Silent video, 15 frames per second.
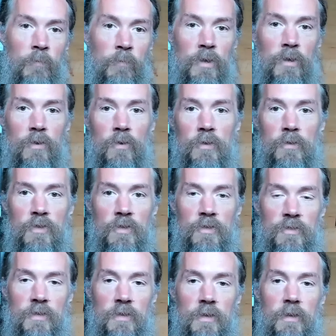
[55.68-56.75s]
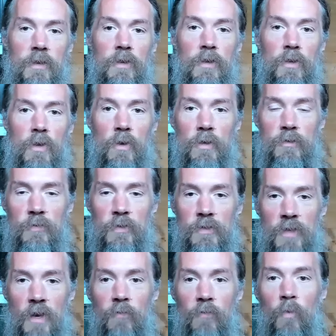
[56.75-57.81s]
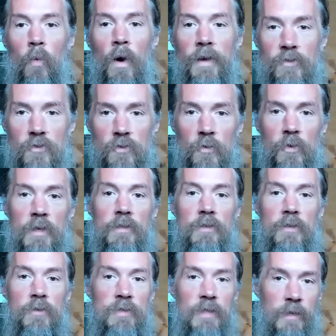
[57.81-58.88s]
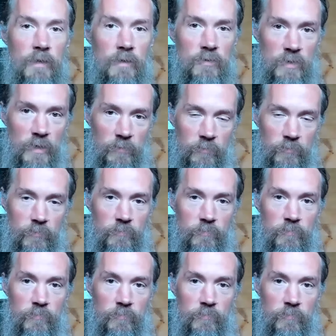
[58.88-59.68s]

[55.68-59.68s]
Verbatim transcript: But you could just notice for yourself, what story do you tell yourself?